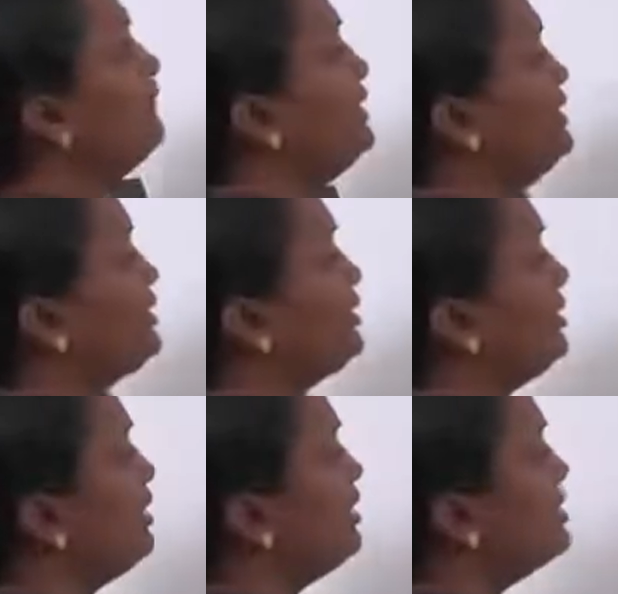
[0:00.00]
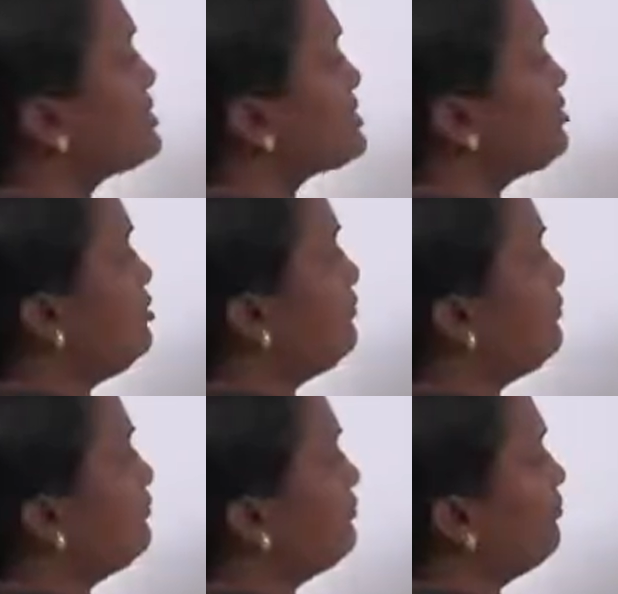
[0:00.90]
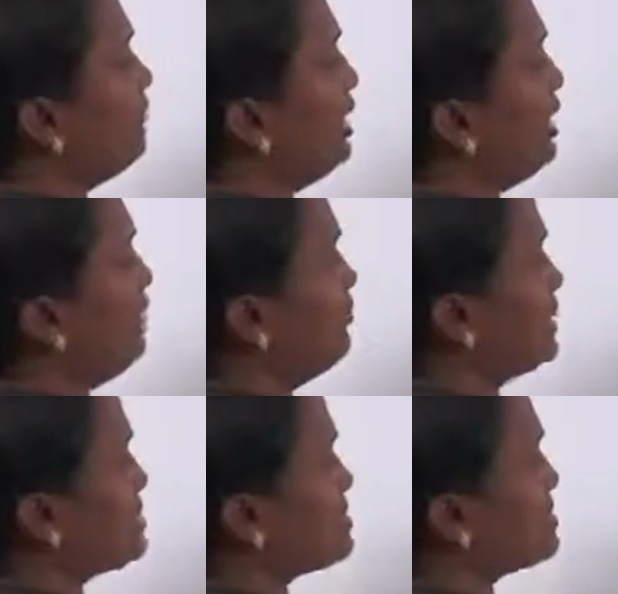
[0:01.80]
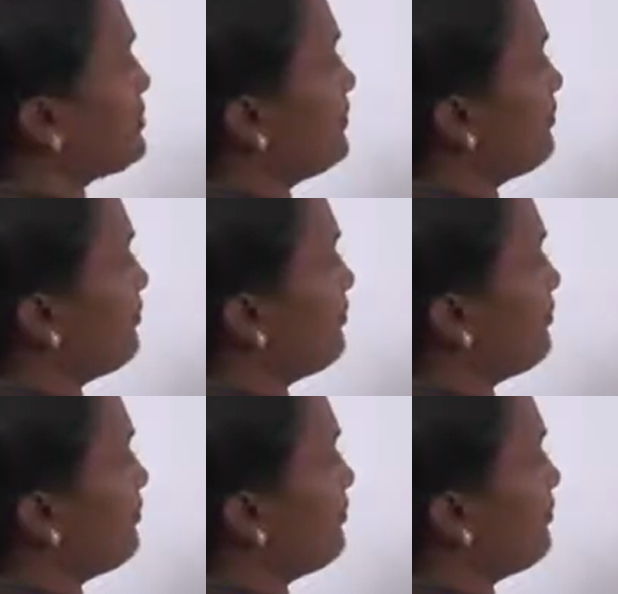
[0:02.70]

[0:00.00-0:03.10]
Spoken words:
with list of elements.